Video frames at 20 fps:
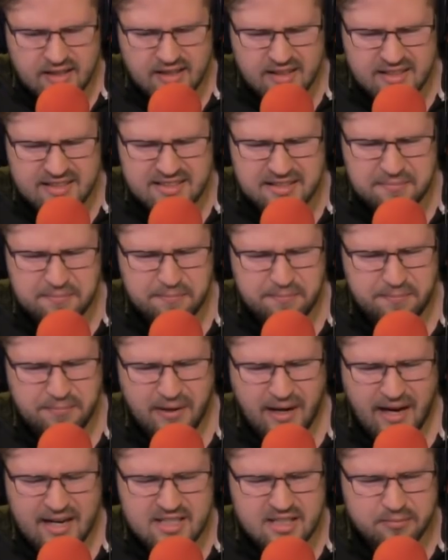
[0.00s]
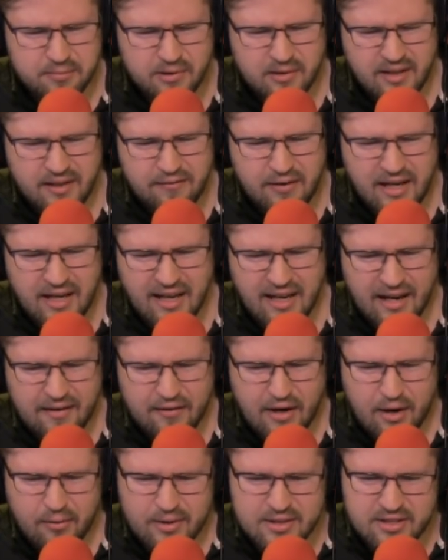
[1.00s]
Is it possible? Have
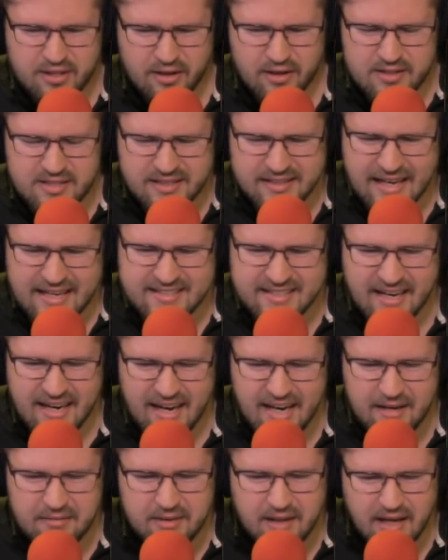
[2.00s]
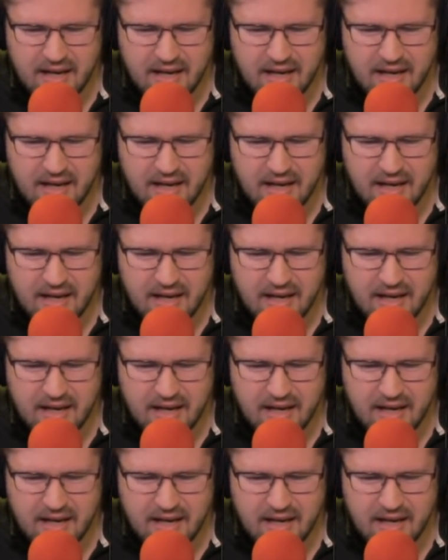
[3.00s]
I returned to that time?